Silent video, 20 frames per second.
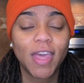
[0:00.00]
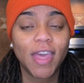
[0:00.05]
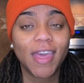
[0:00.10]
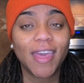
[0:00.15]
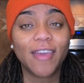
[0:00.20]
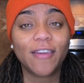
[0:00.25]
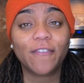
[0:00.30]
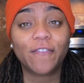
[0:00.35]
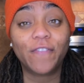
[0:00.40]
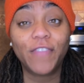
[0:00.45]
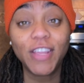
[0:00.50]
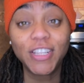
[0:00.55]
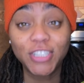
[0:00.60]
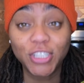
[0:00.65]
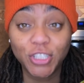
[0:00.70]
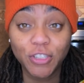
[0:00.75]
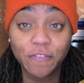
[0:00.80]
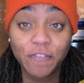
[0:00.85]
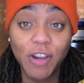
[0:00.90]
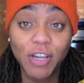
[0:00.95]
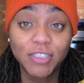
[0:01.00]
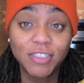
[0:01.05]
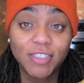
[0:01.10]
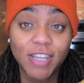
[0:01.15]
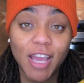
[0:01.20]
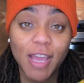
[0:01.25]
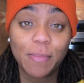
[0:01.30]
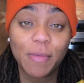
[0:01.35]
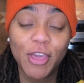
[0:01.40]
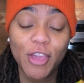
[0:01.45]
If this is your first
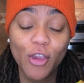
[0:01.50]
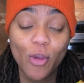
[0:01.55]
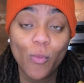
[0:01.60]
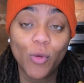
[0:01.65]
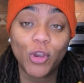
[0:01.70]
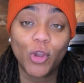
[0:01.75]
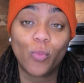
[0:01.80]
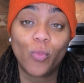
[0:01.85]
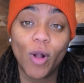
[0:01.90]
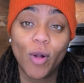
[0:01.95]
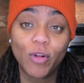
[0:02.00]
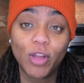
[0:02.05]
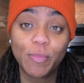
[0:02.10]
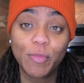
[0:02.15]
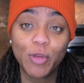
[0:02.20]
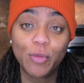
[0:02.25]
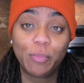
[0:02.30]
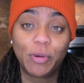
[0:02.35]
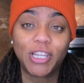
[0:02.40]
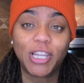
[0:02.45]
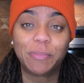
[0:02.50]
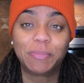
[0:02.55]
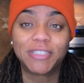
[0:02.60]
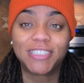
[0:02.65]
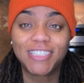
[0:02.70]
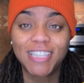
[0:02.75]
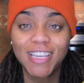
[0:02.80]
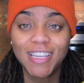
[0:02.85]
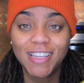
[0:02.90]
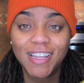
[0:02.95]
time here, I want to welcome you. Pull up a
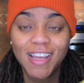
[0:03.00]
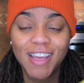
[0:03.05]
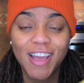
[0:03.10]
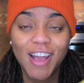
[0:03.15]
seat.